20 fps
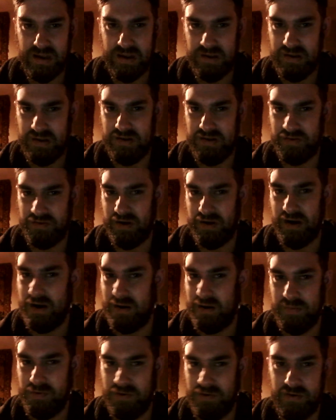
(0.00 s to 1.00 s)
the
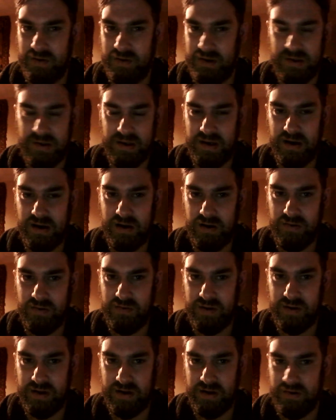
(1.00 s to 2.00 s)
drama and the
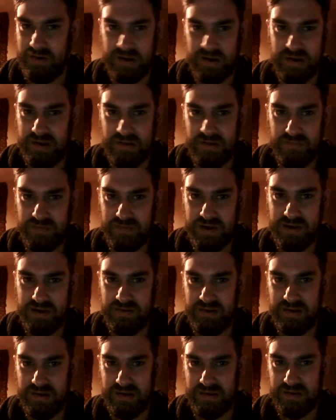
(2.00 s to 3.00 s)
horror and the
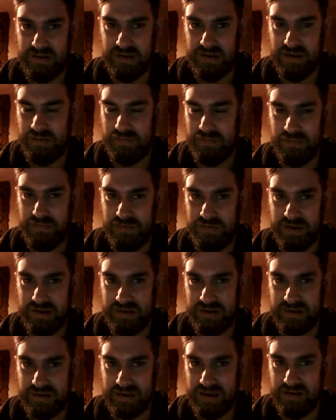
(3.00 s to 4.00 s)
various other
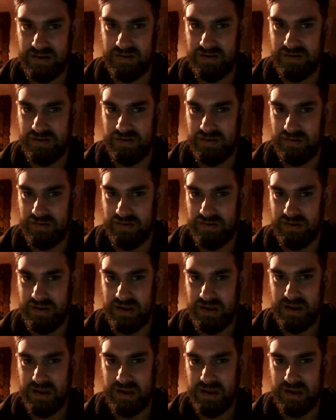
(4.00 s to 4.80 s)
things going on.